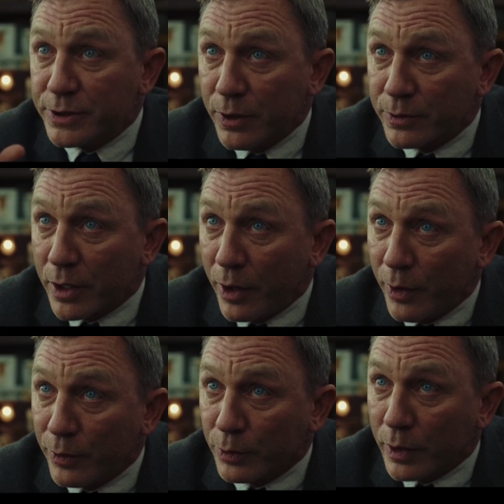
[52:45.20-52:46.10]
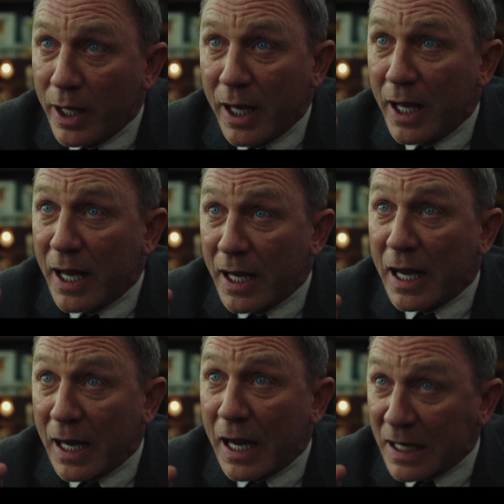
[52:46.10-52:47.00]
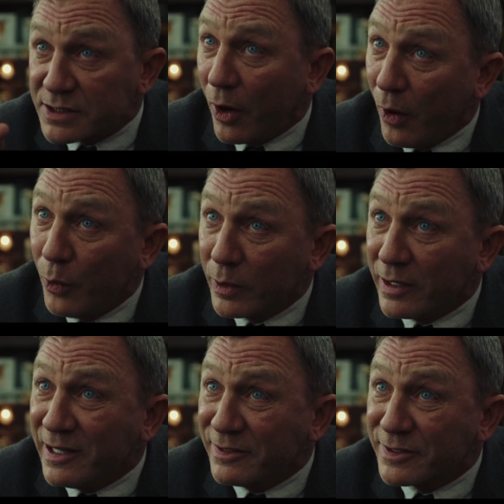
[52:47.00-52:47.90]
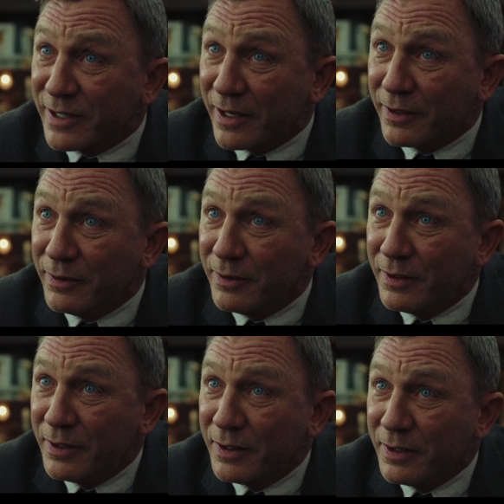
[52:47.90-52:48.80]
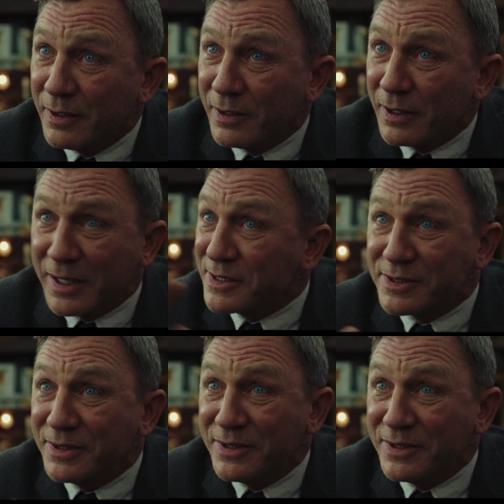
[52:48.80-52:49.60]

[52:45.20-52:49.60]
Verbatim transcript: donut hole has a hole in its center. It is